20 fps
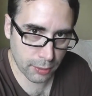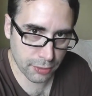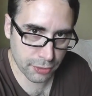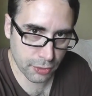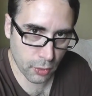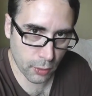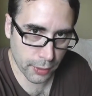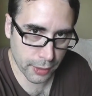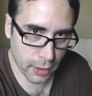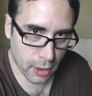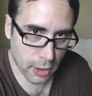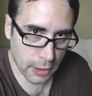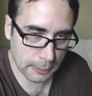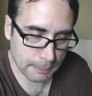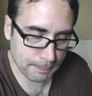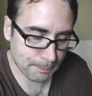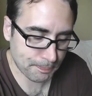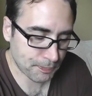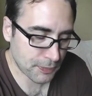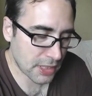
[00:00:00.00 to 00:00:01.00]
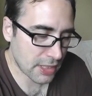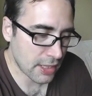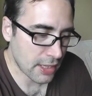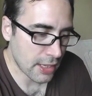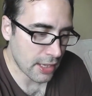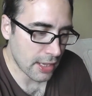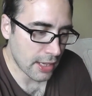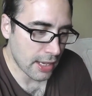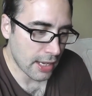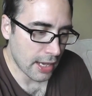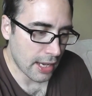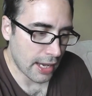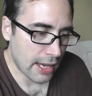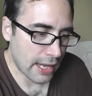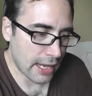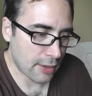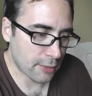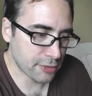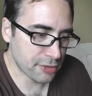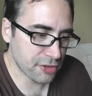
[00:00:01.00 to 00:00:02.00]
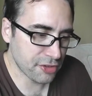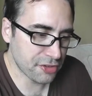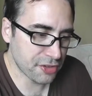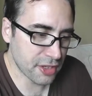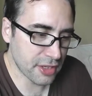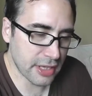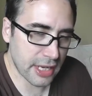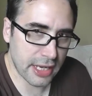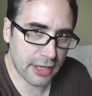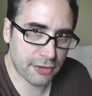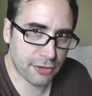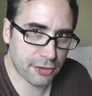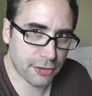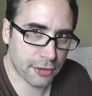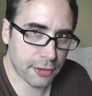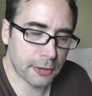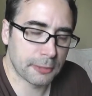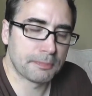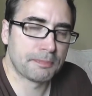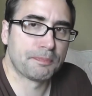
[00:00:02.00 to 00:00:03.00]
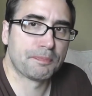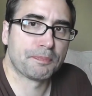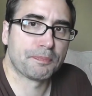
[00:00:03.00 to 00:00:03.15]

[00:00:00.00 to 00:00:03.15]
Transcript: was going on. And it was just the nature